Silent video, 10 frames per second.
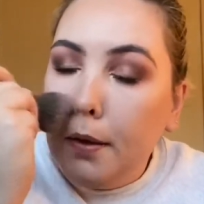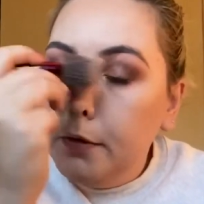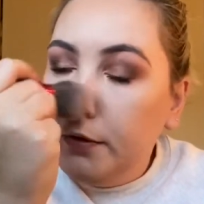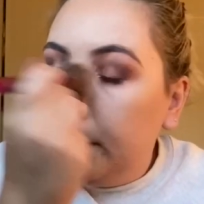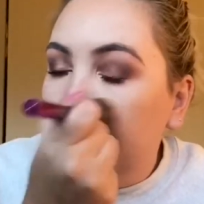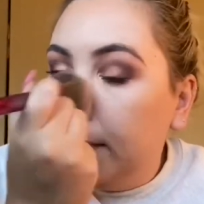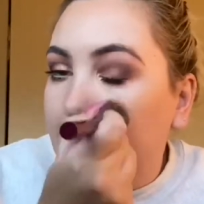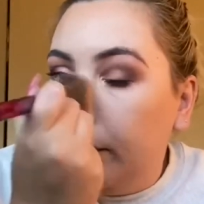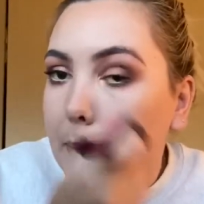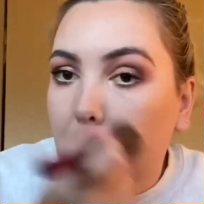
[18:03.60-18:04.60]
just to
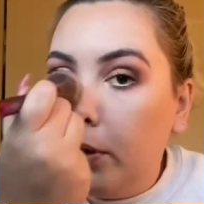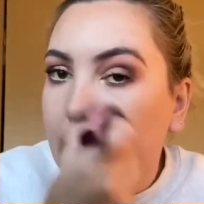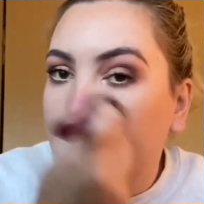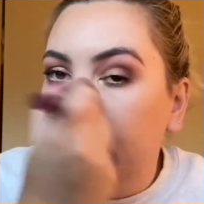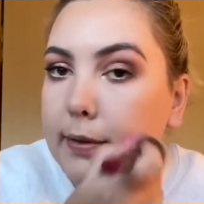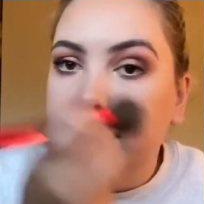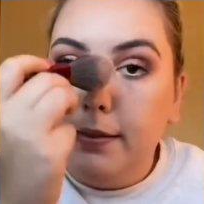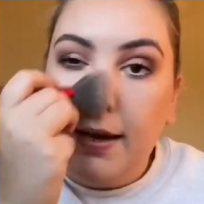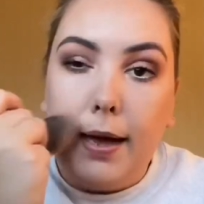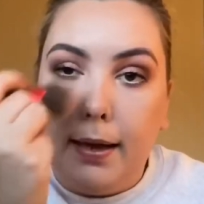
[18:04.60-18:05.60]
give a more kind of
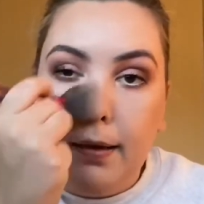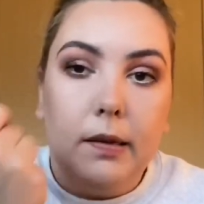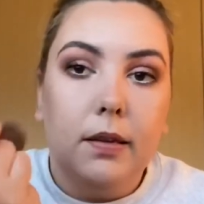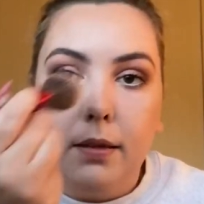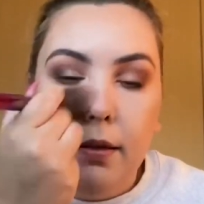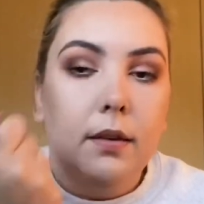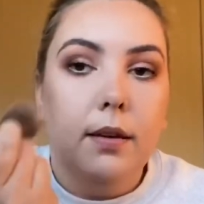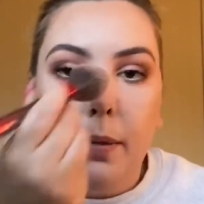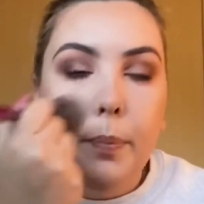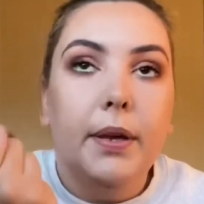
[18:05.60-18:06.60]
tanned
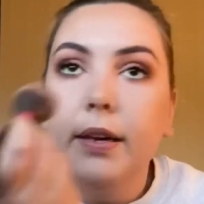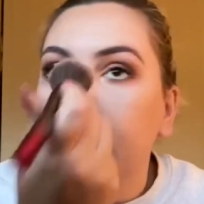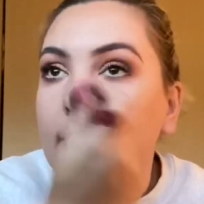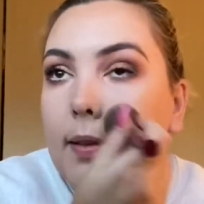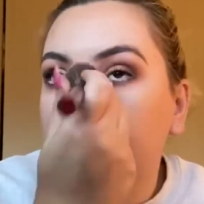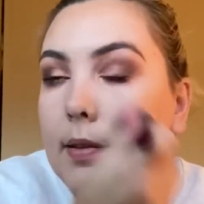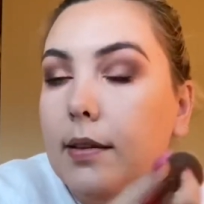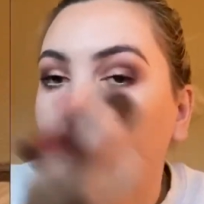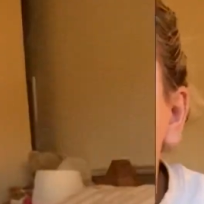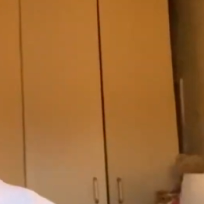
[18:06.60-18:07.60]
appearance.
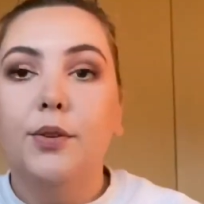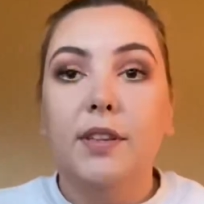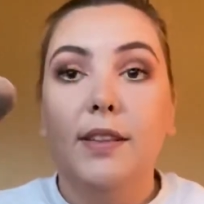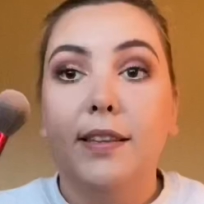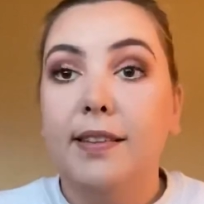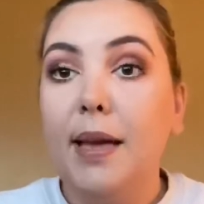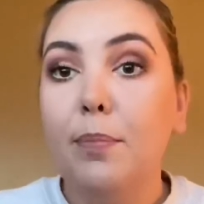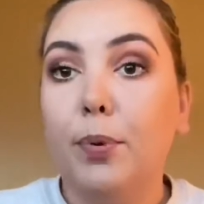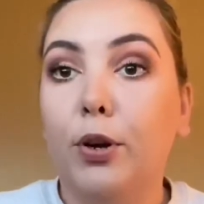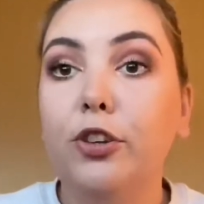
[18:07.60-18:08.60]
Using the same
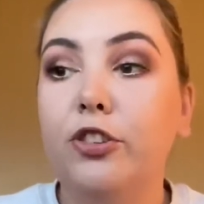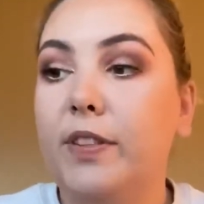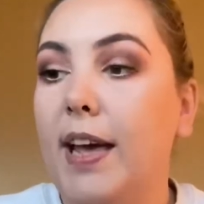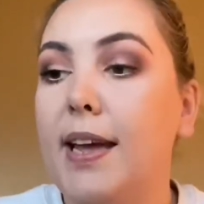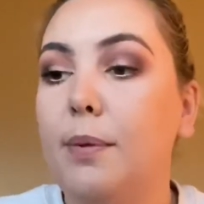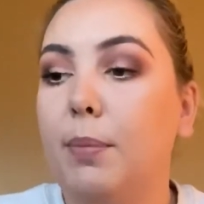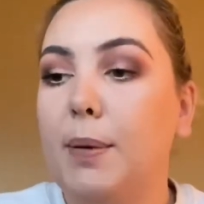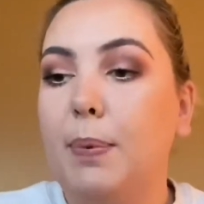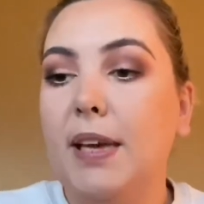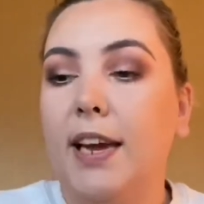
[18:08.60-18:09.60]
brush then, my
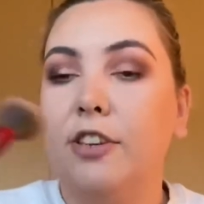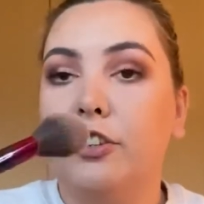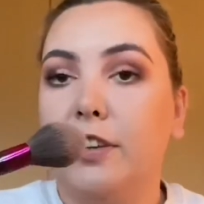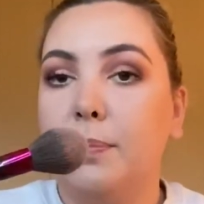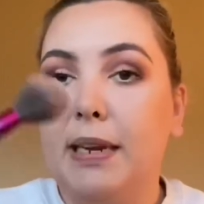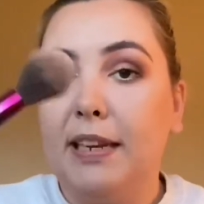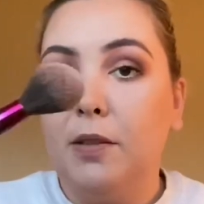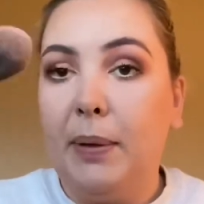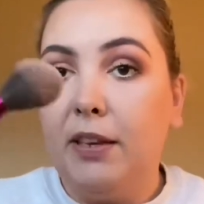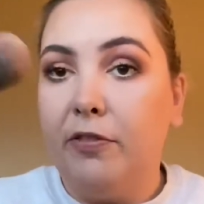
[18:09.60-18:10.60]
BH Cosmetics
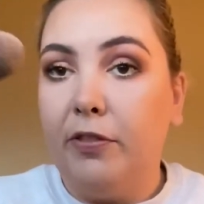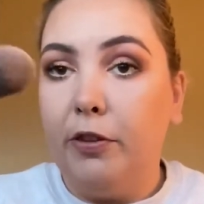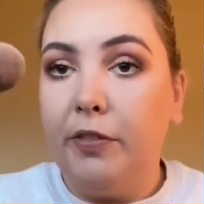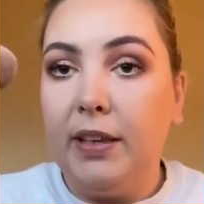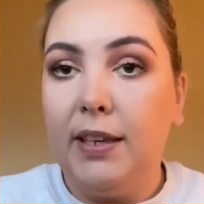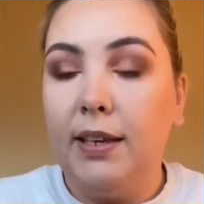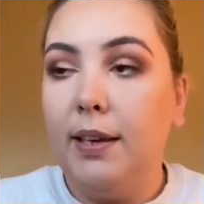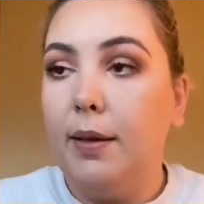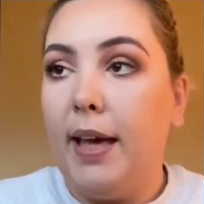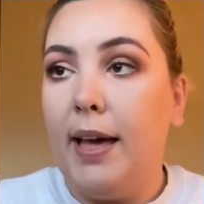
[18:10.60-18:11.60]
big fluffy
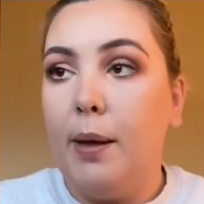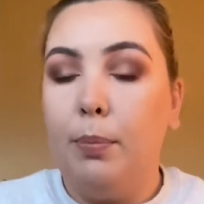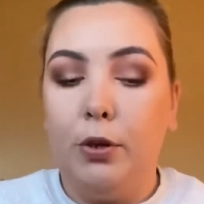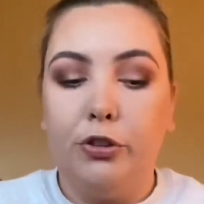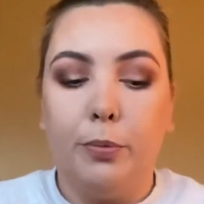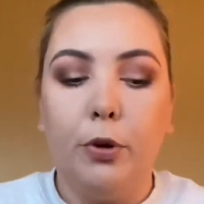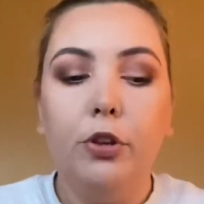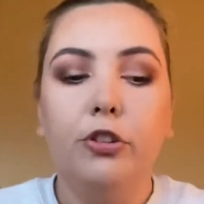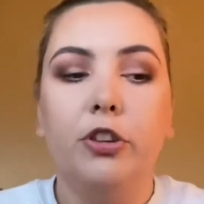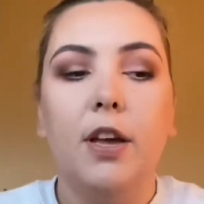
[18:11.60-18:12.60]
blusher
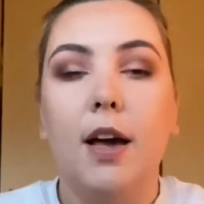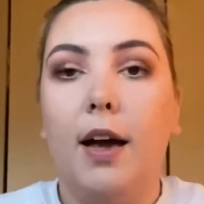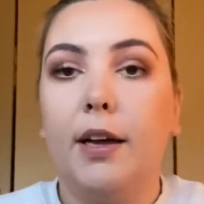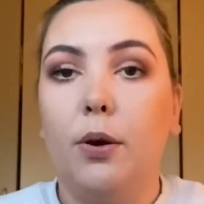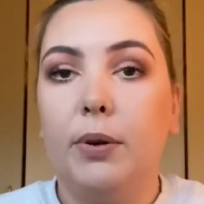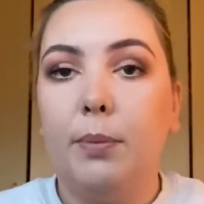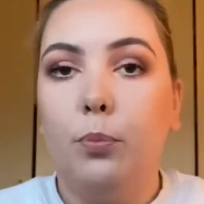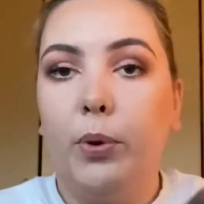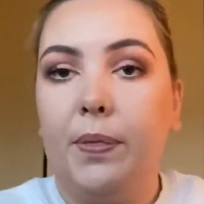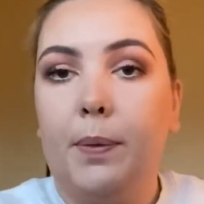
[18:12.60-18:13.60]
brush, I'm going in
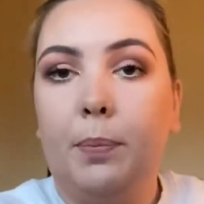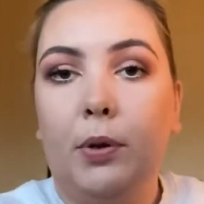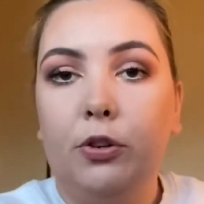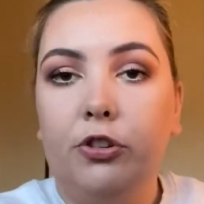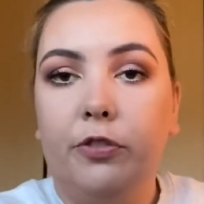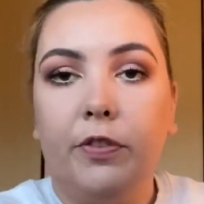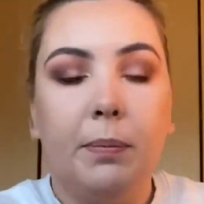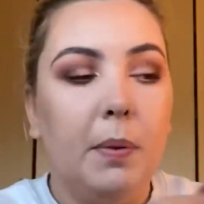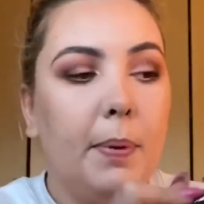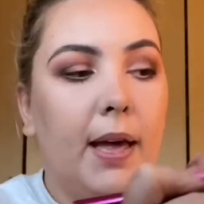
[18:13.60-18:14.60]
with the blush
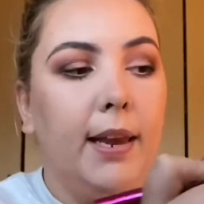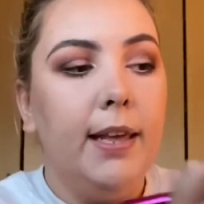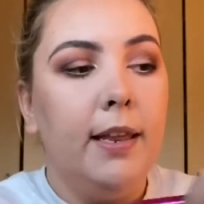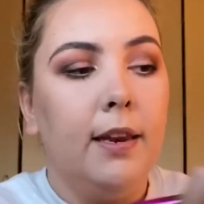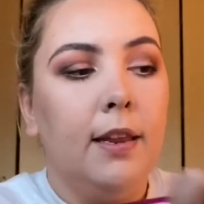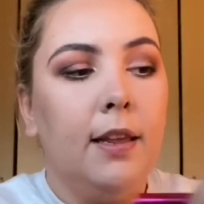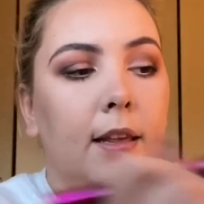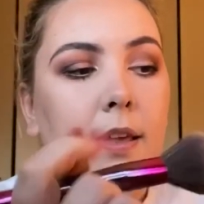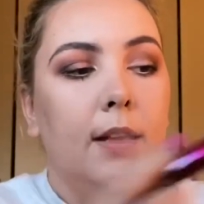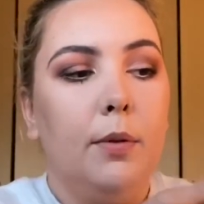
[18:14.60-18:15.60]
from the palette,
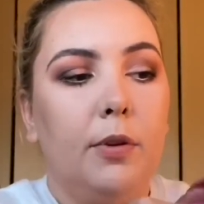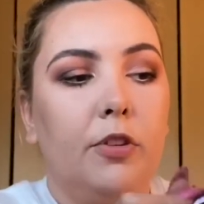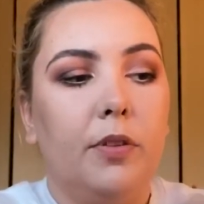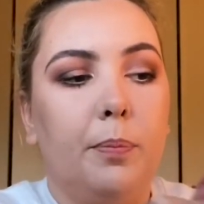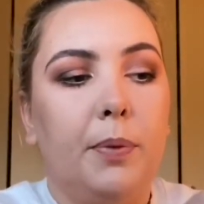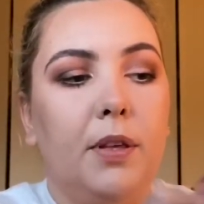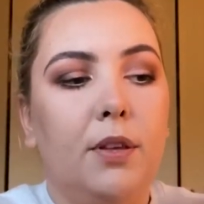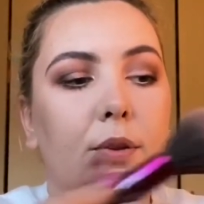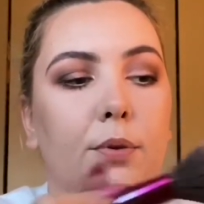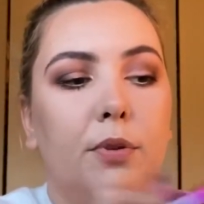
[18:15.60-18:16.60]
which is a
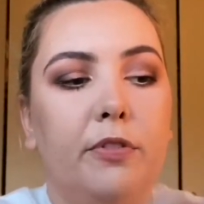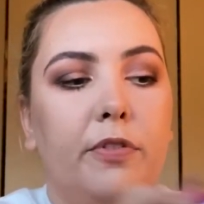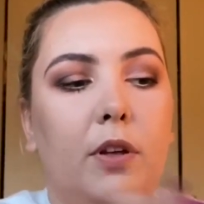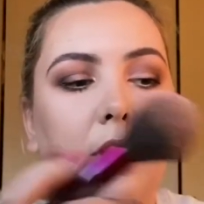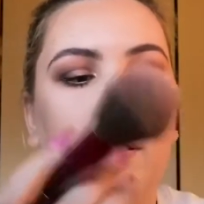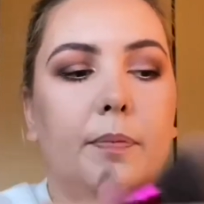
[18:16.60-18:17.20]
beautiful